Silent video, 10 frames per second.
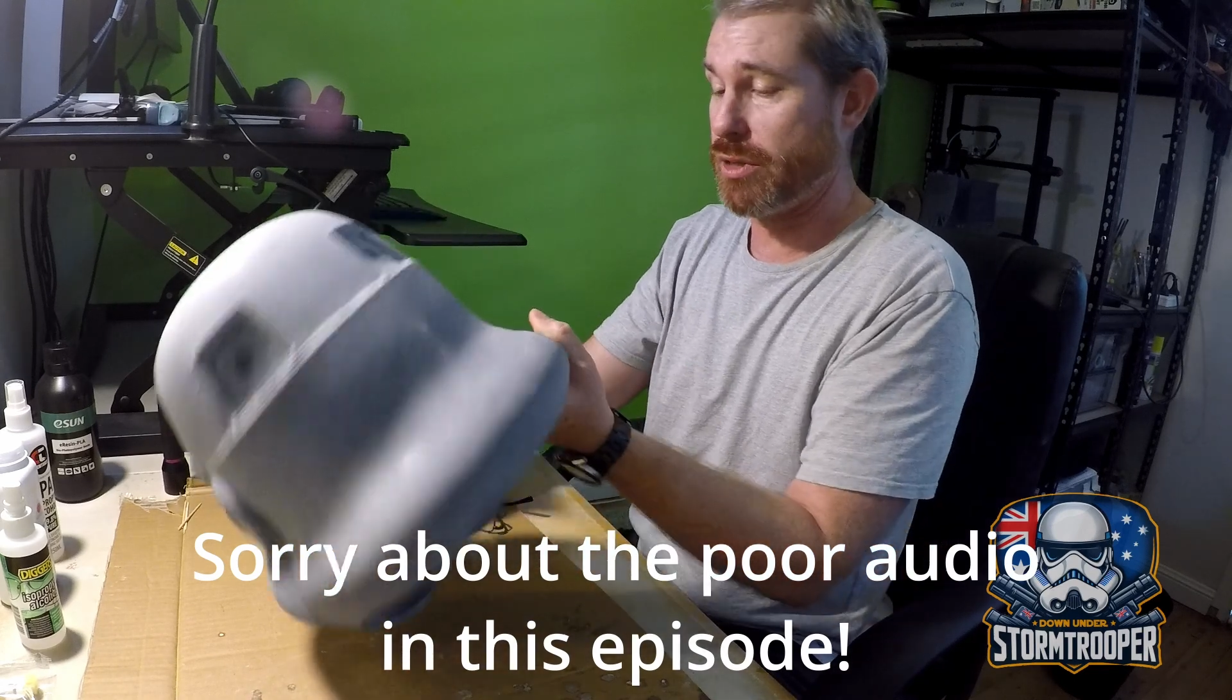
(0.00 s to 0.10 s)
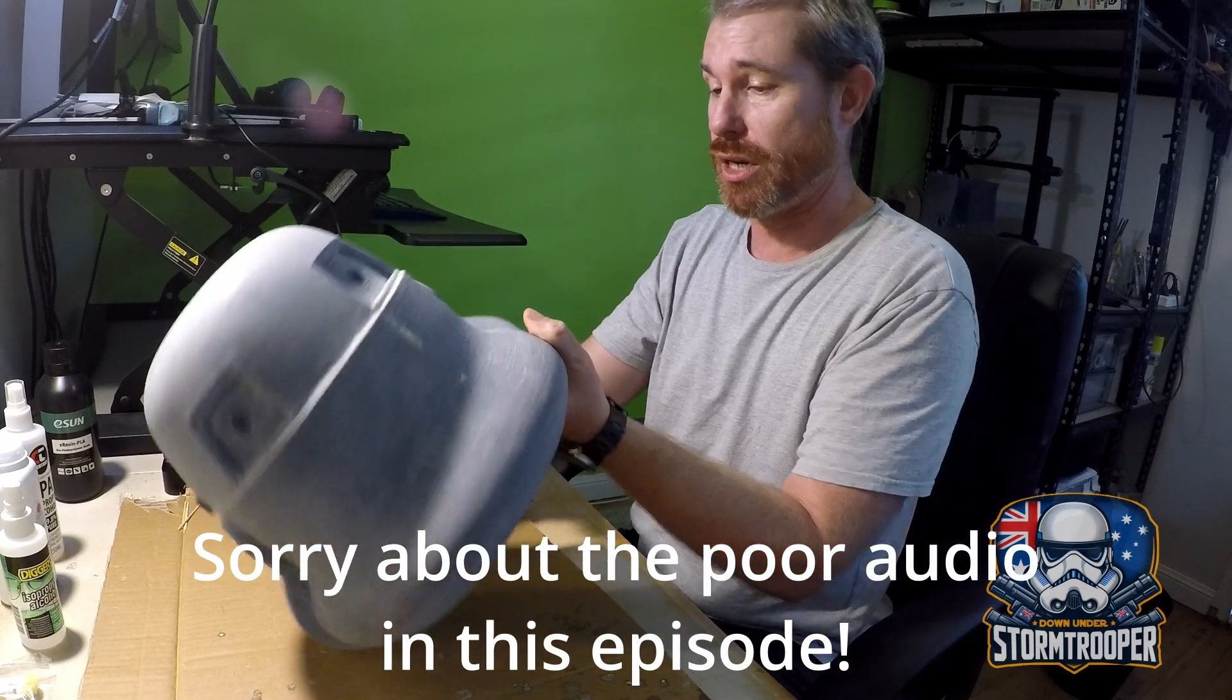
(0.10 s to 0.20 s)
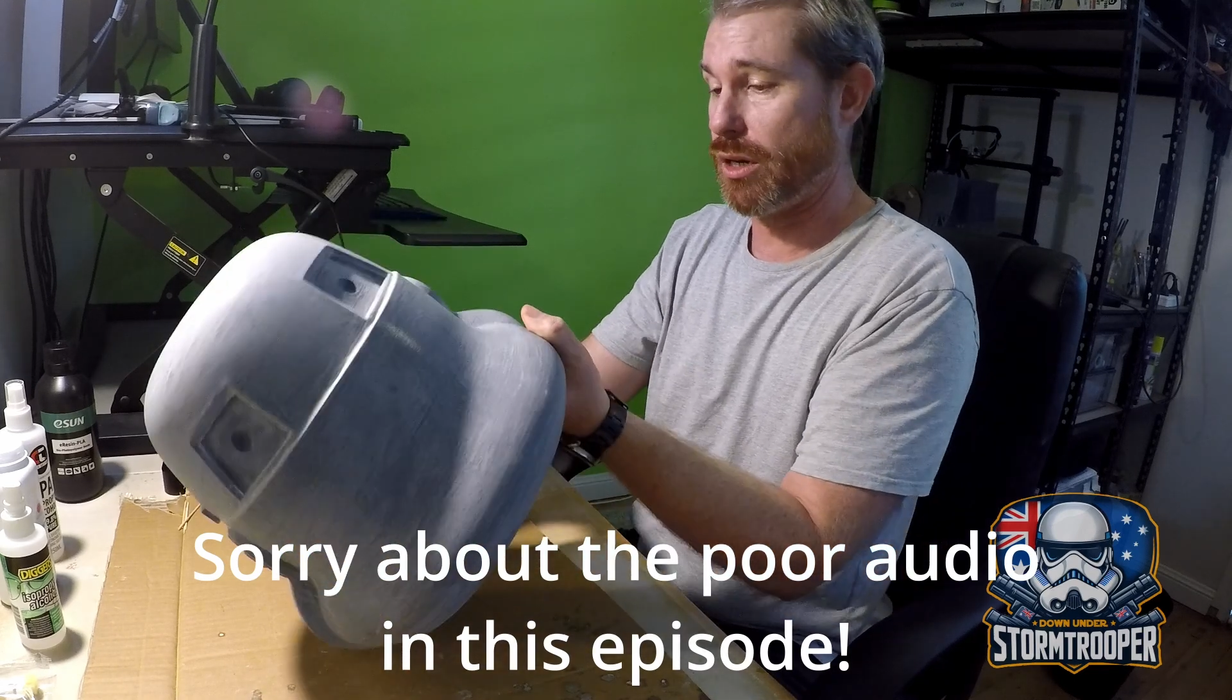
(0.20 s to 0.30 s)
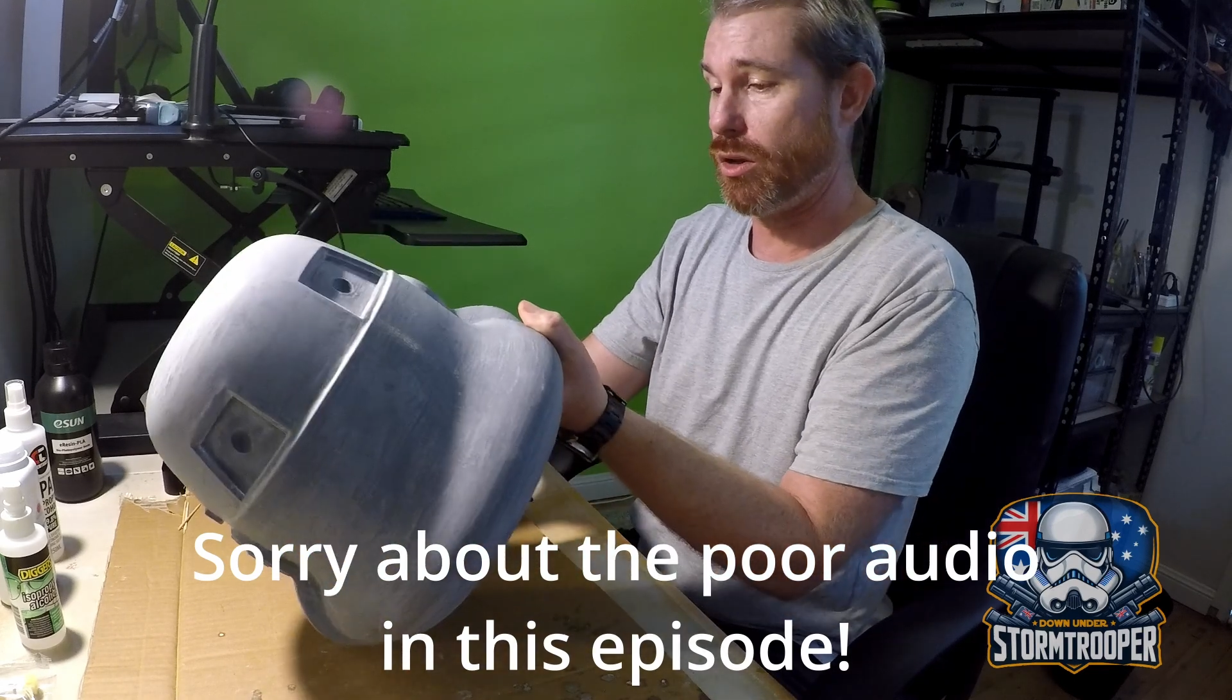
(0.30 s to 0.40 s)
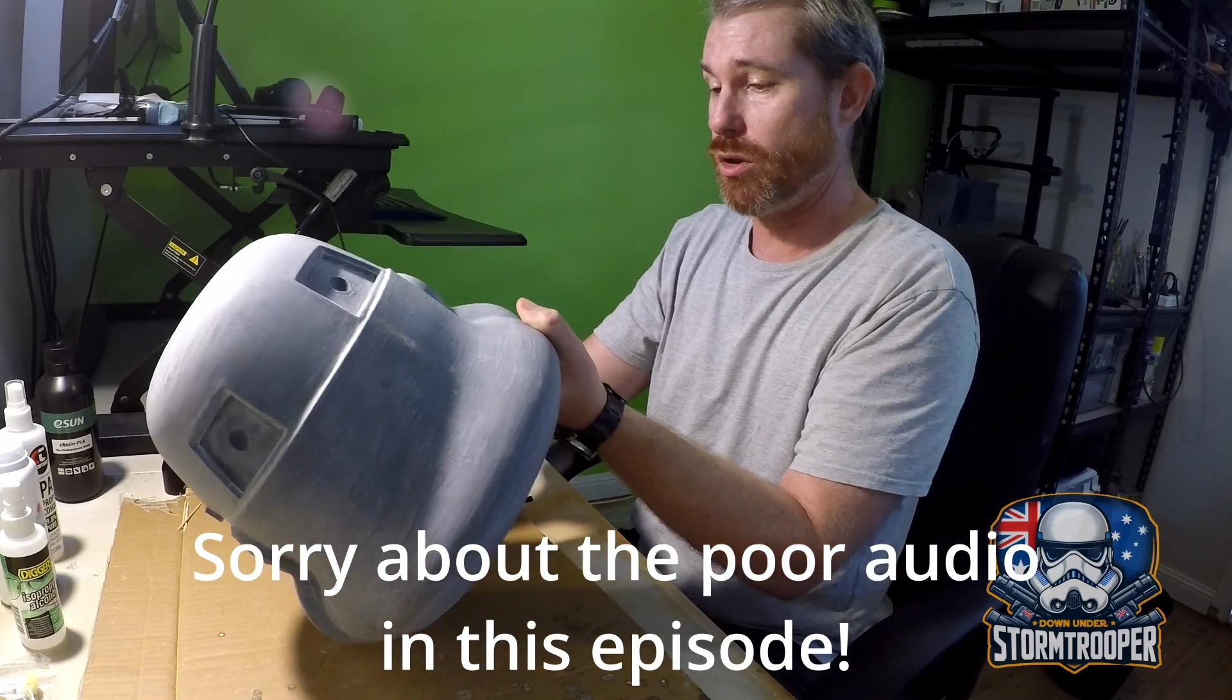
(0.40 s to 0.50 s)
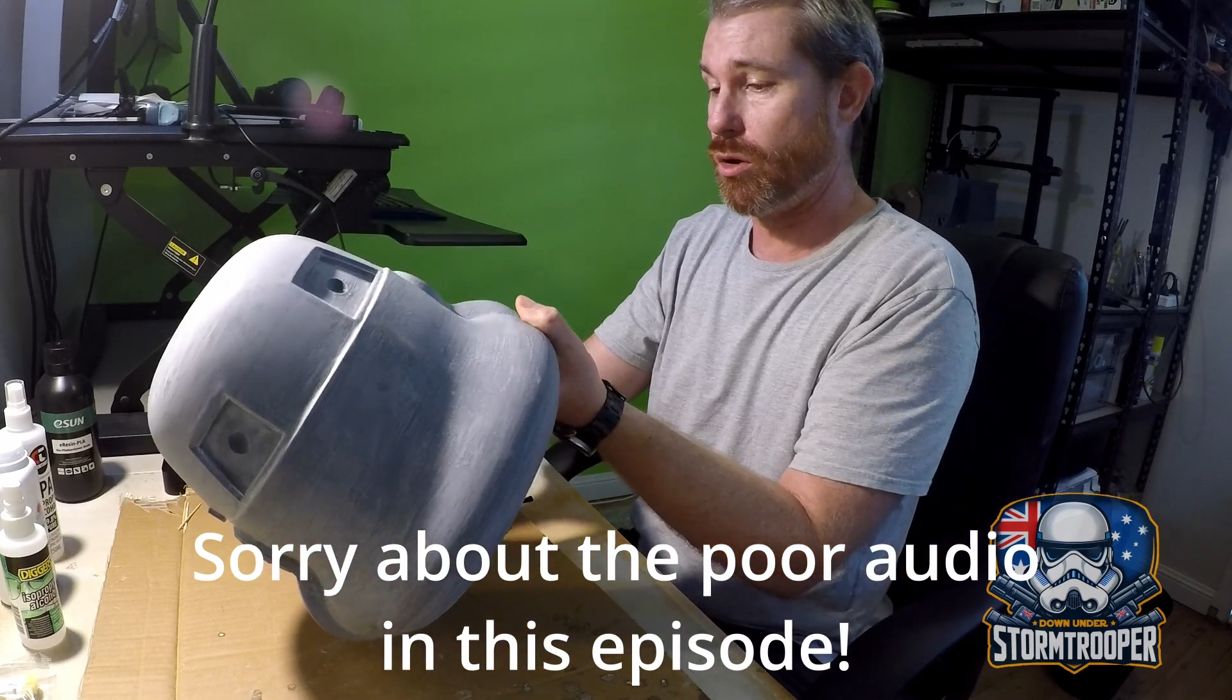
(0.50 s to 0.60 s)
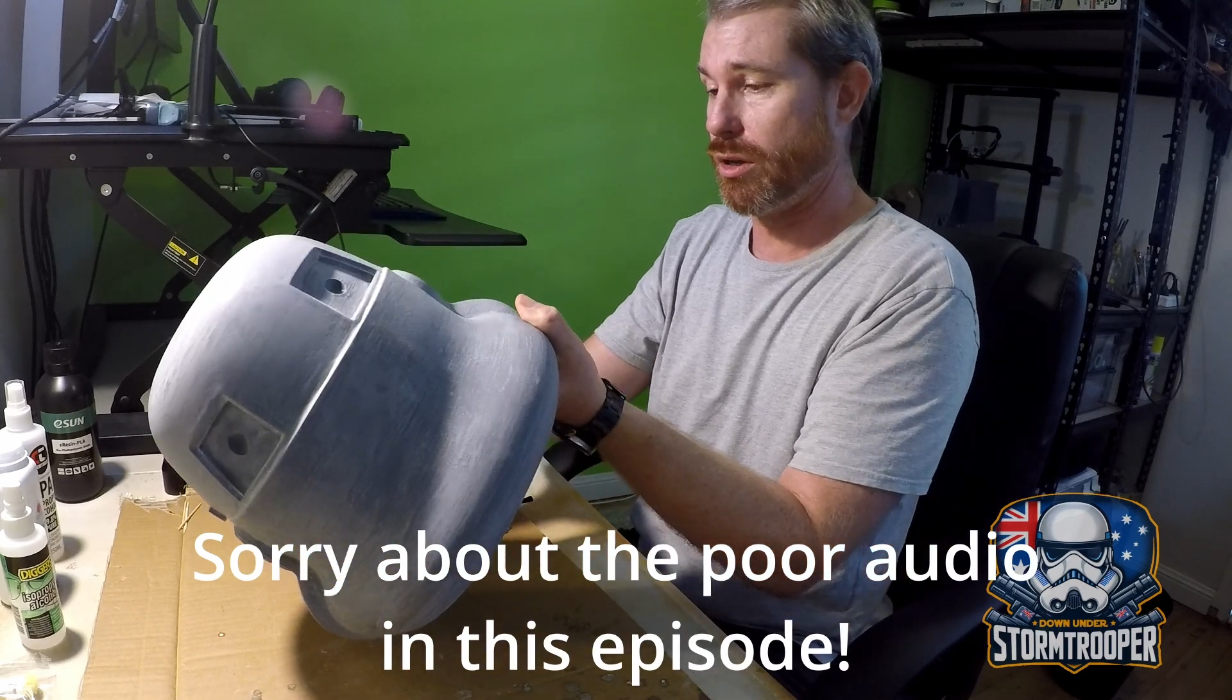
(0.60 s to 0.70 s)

out a lot